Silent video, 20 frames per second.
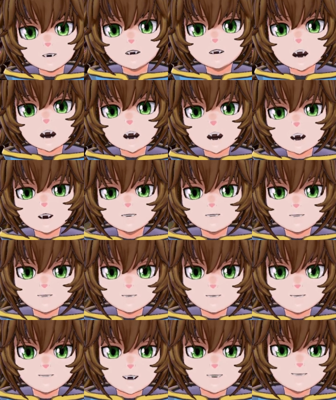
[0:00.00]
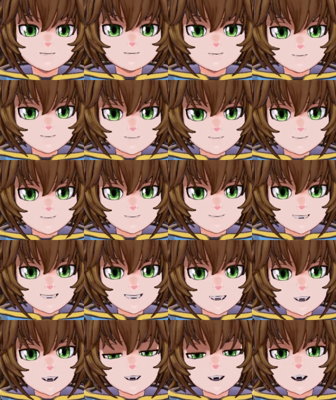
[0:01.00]
How
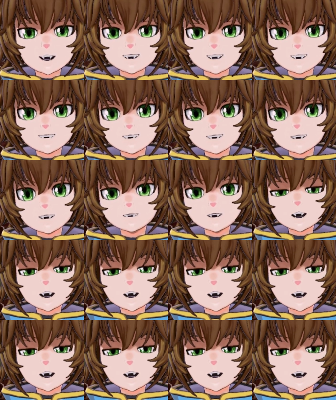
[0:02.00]
can I just